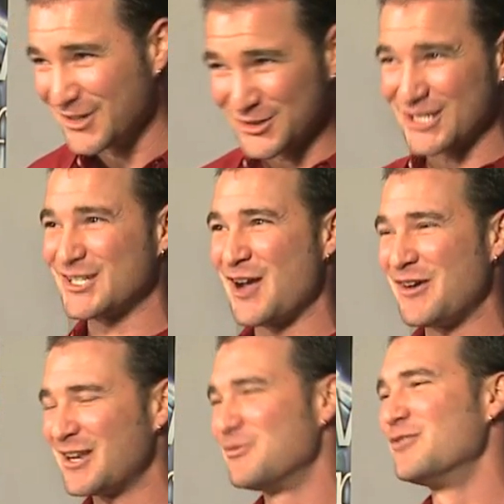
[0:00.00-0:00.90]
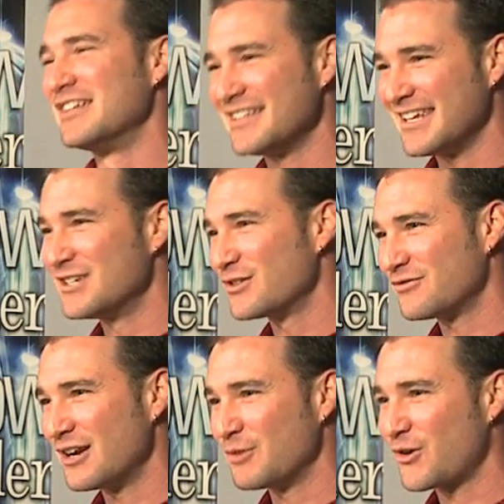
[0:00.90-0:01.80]
You're just not ready to move into the
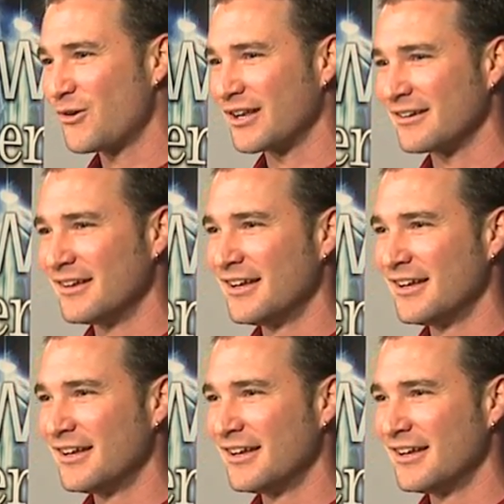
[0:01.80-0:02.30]
intra-frame recording.